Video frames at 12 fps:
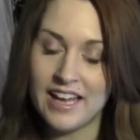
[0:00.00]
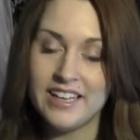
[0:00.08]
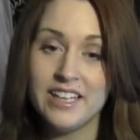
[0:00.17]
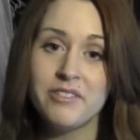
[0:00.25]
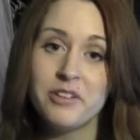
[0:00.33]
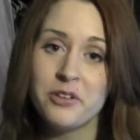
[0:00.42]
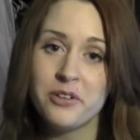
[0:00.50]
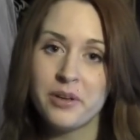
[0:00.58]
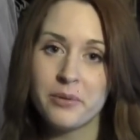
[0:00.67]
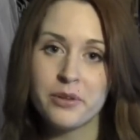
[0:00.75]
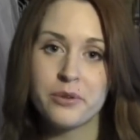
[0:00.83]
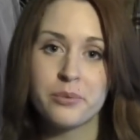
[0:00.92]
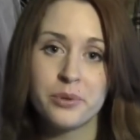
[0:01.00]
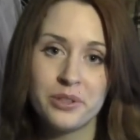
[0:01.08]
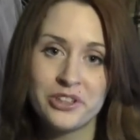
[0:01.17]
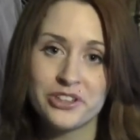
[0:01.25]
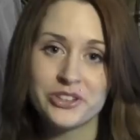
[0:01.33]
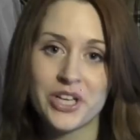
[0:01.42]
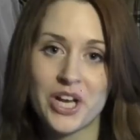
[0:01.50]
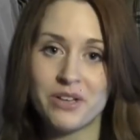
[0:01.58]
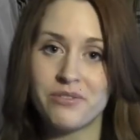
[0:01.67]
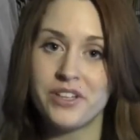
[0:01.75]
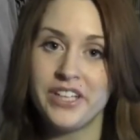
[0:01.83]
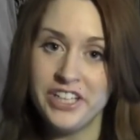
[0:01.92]
And even though they were the rulers
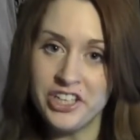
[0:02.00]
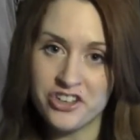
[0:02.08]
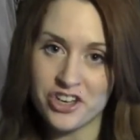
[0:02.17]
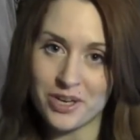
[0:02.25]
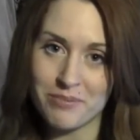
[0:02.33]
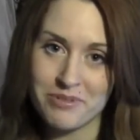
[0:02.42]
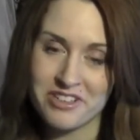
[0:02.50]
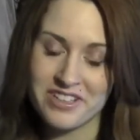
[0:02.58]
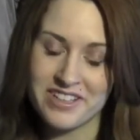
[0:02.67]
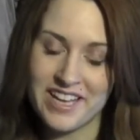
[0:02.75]
of Egypt,